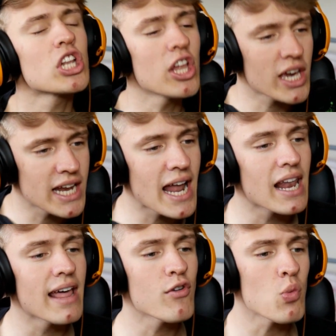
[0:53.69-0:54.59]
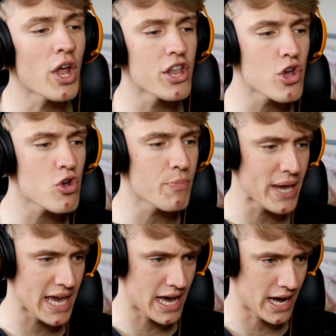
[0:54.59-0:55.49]
you're looking at a level 1 noob
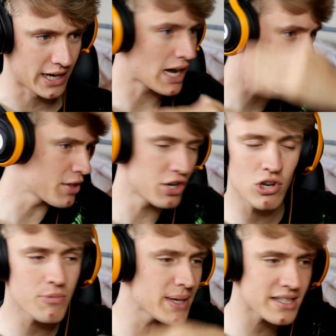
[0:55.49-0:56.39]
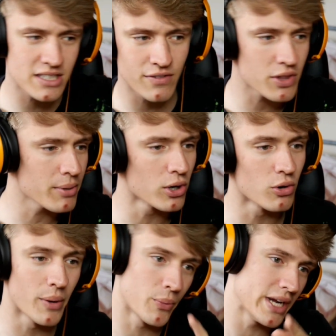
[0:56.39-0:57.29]
here. I'm the noobiest of them
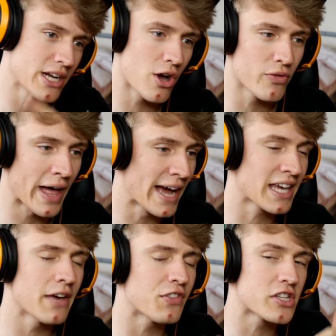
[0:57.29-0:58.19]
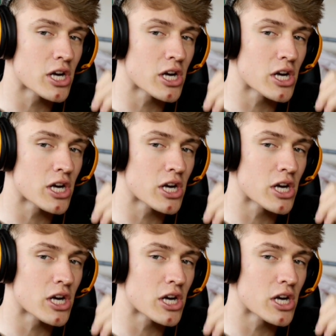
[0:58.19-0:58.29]
all, and we know that. Give the